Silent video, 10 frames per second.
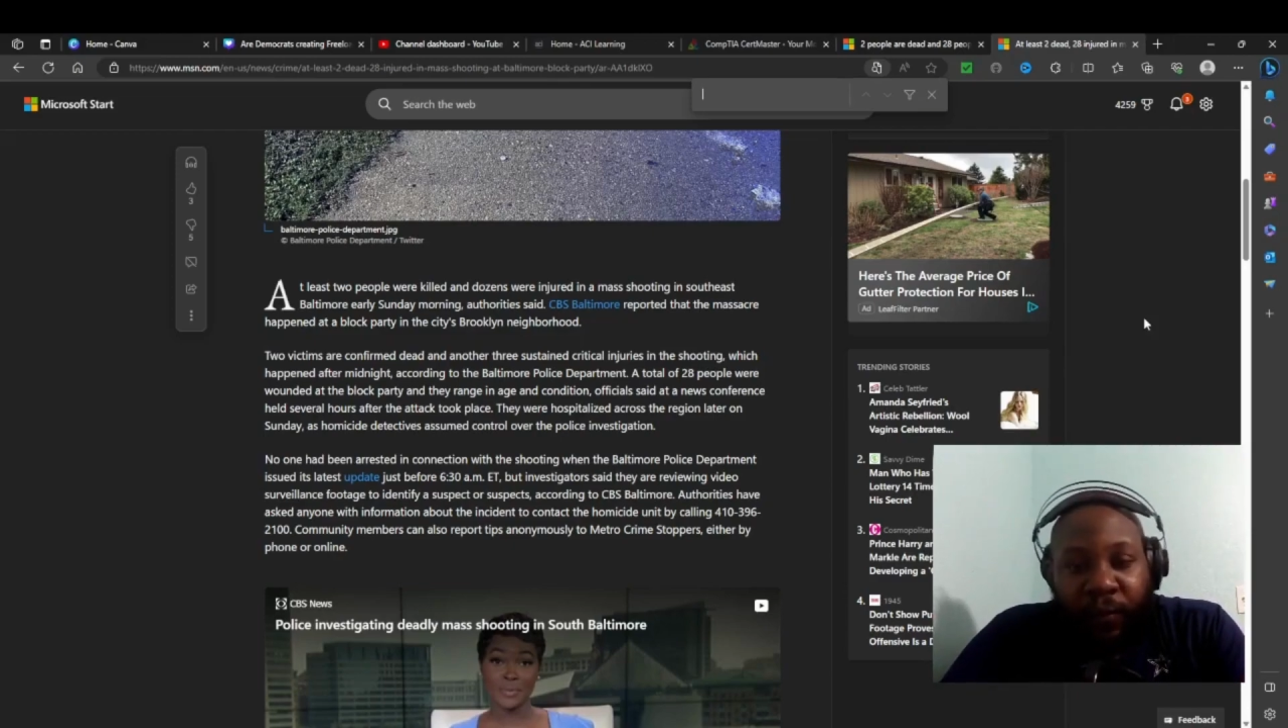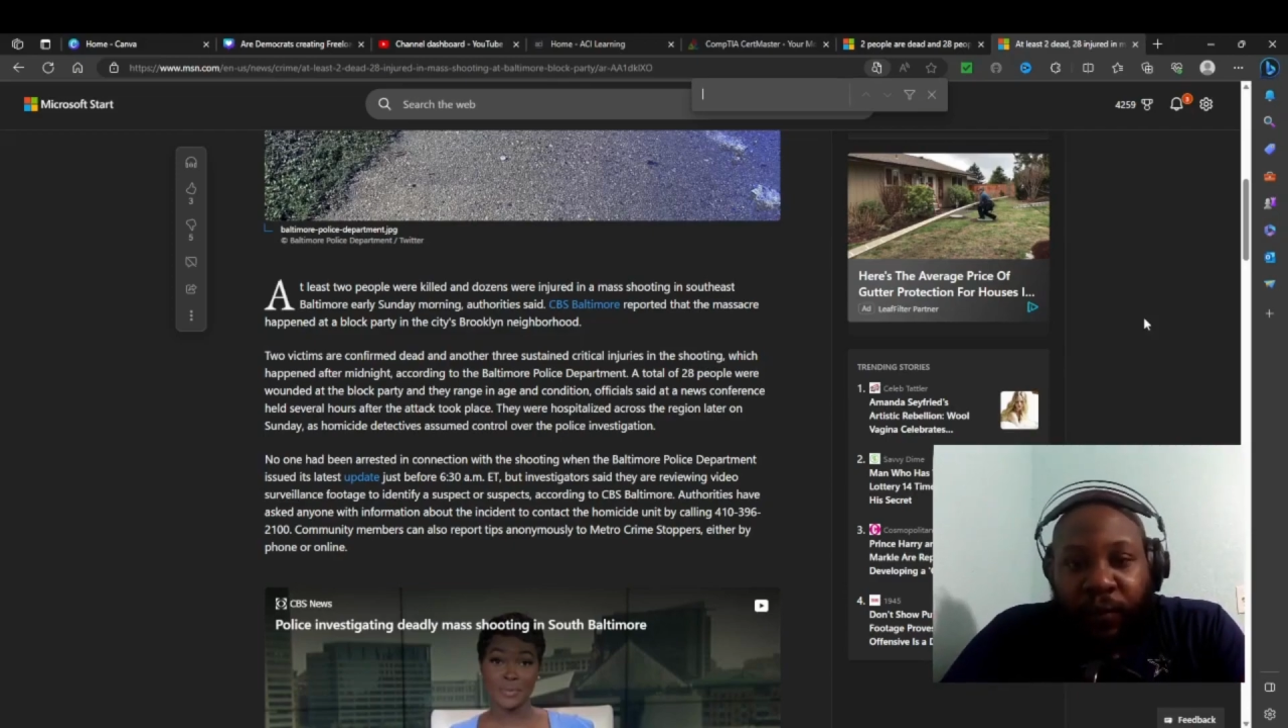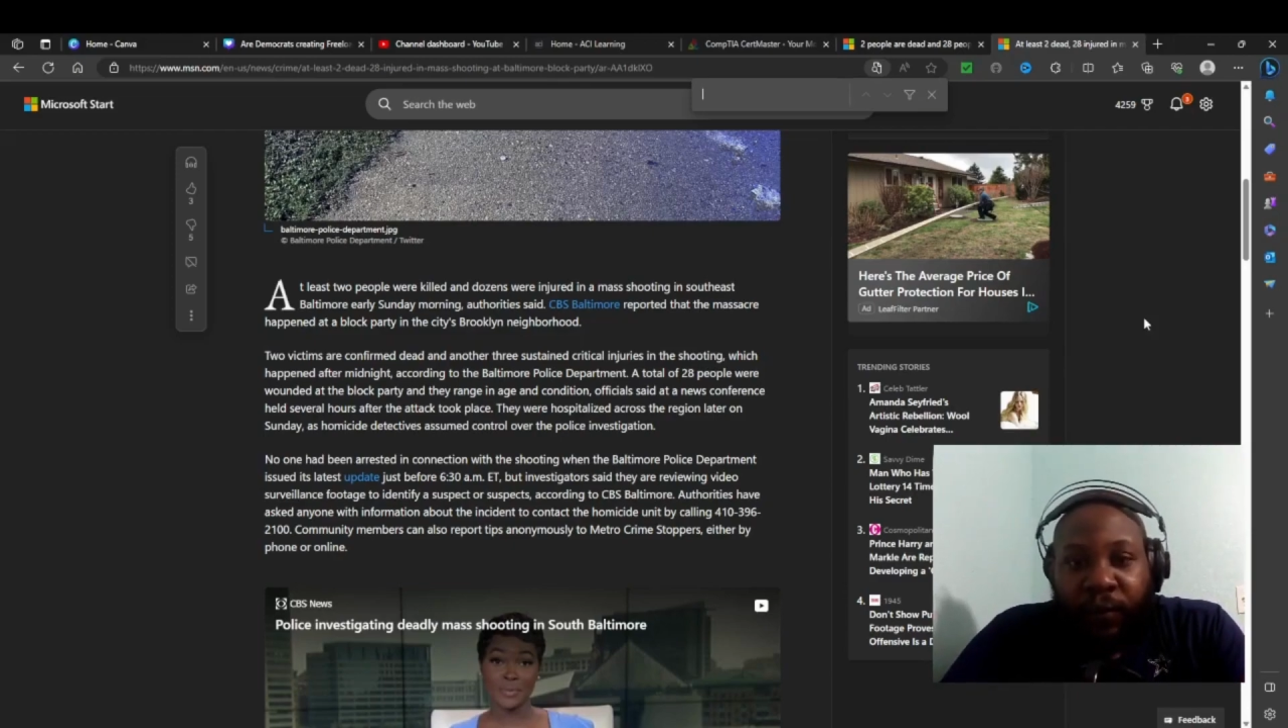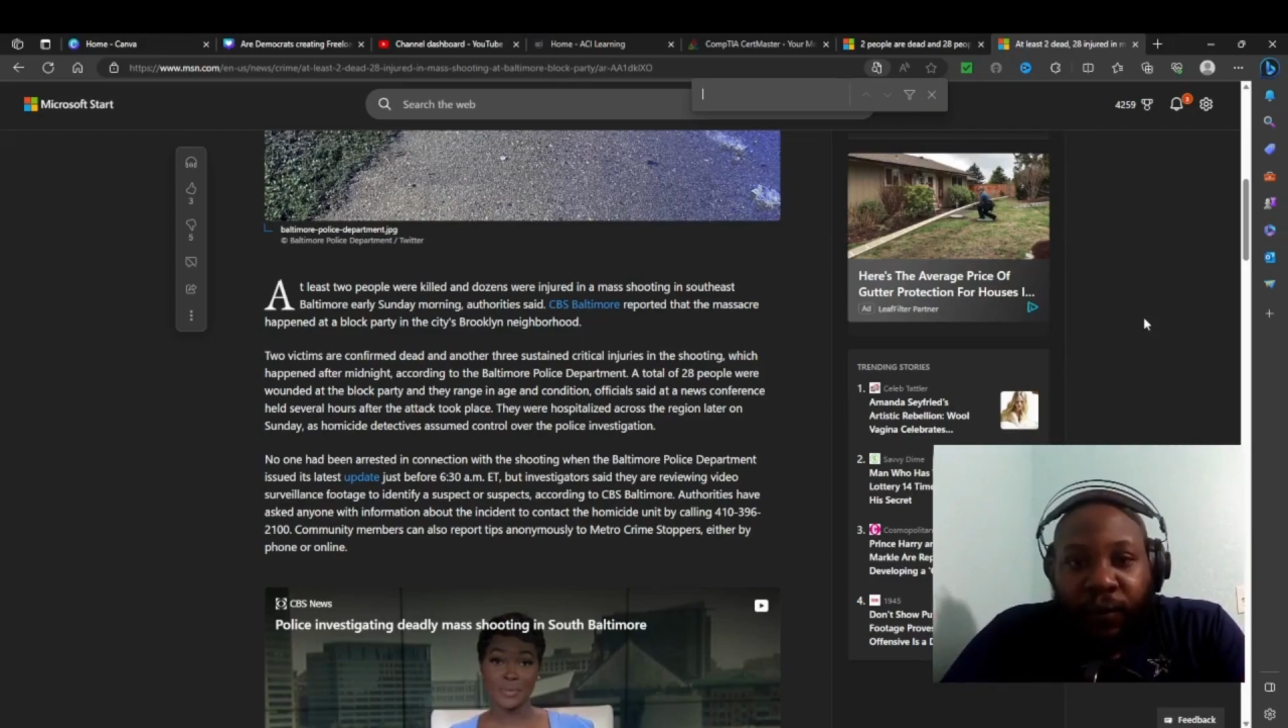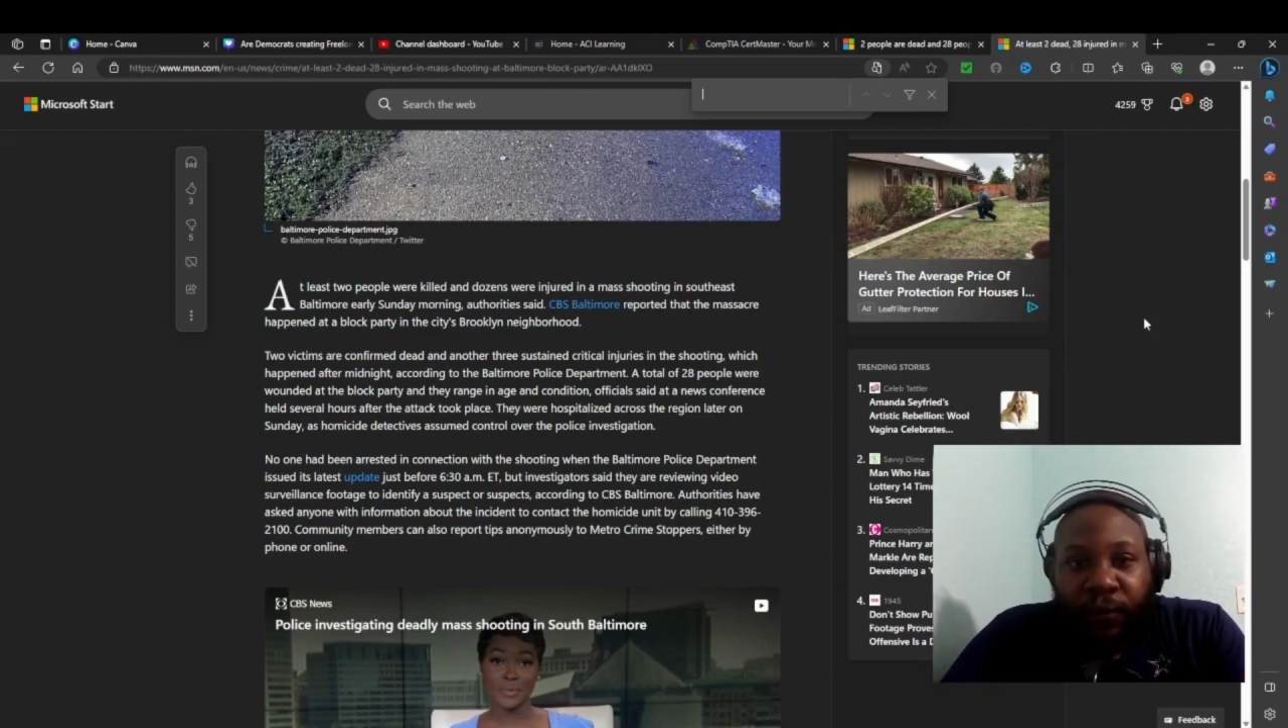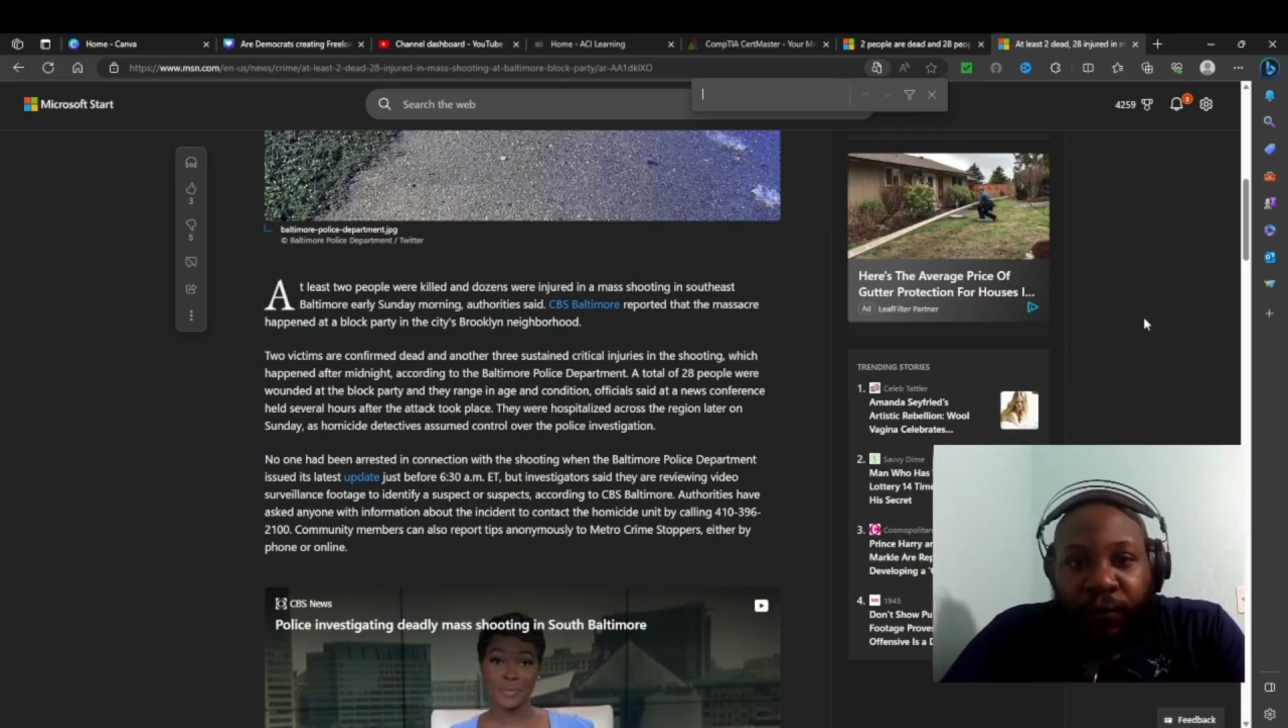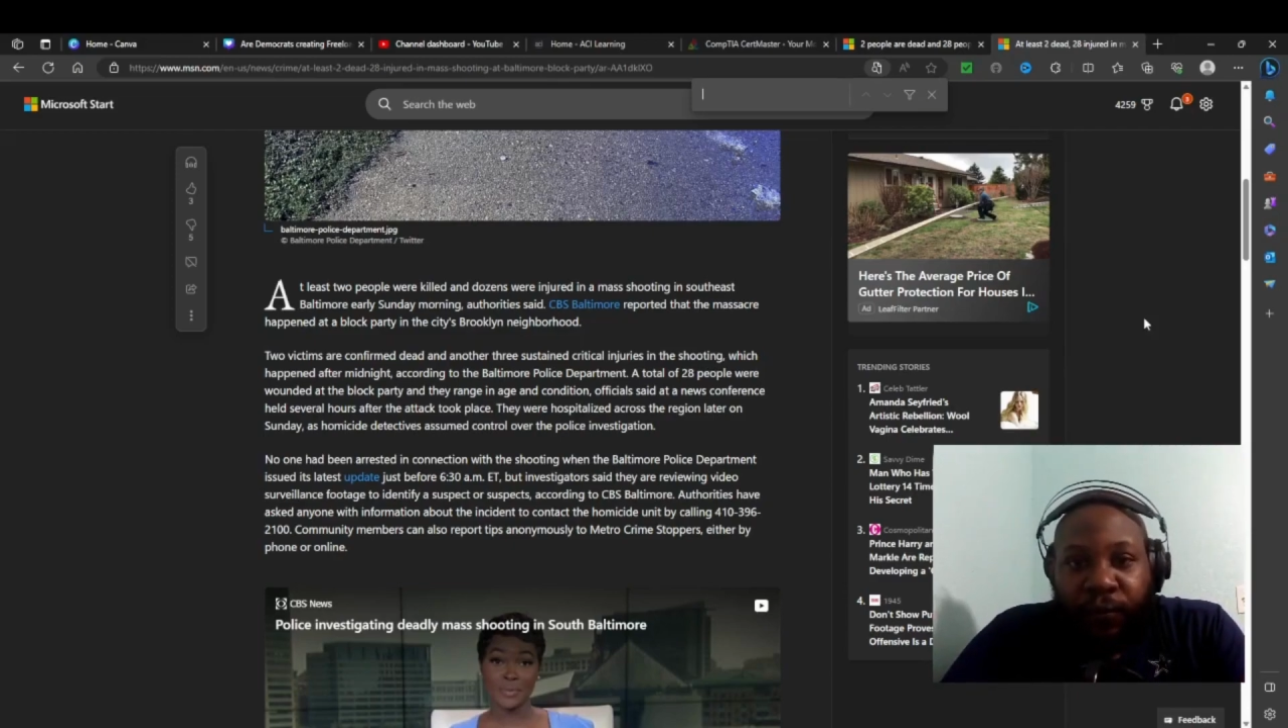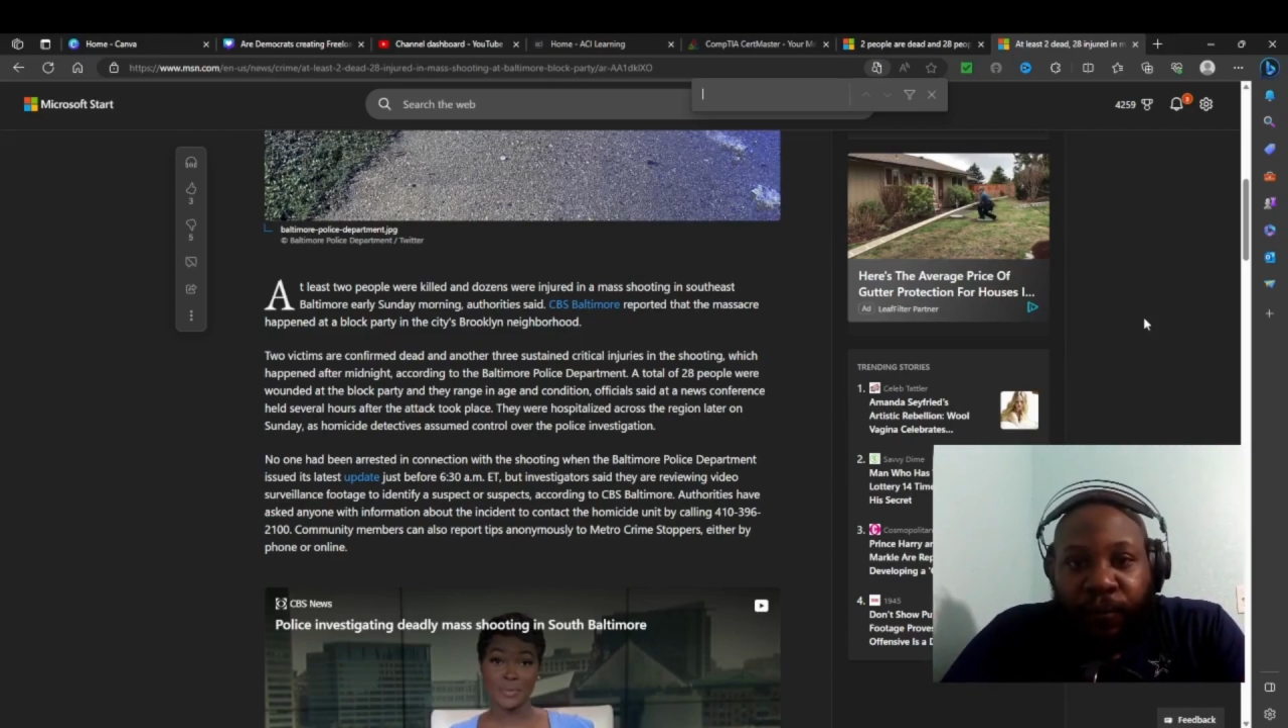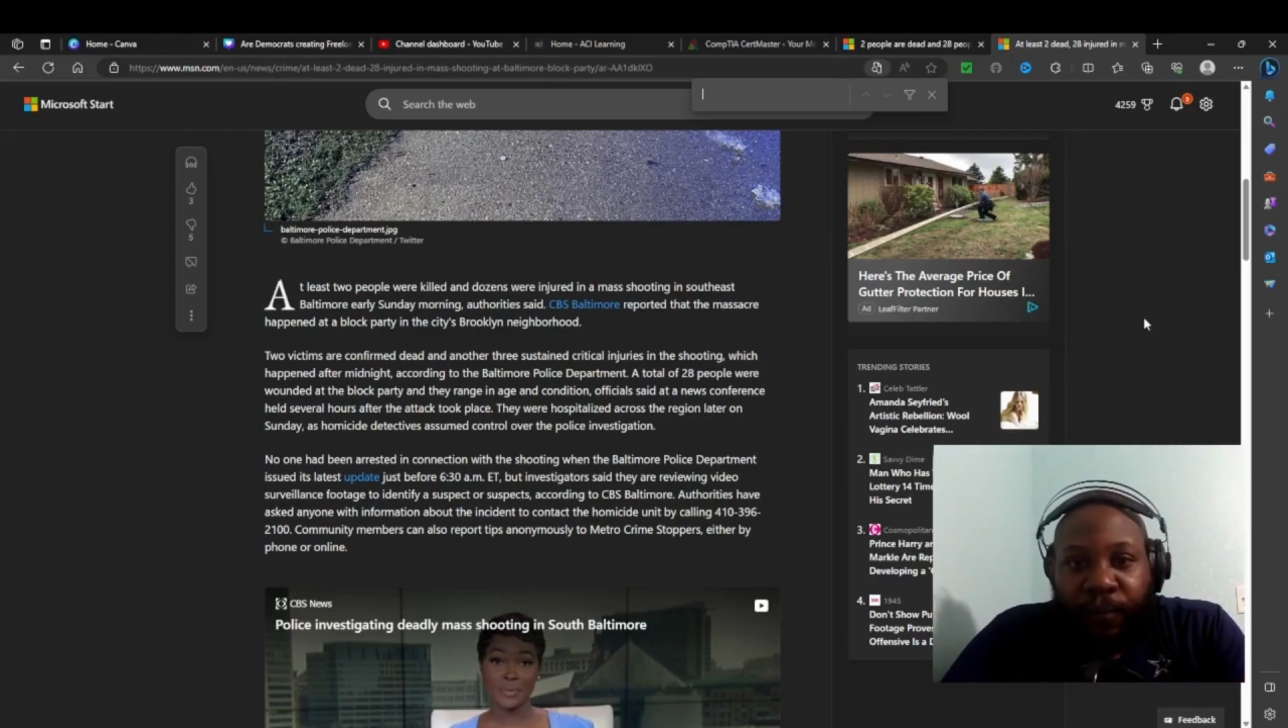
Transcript: school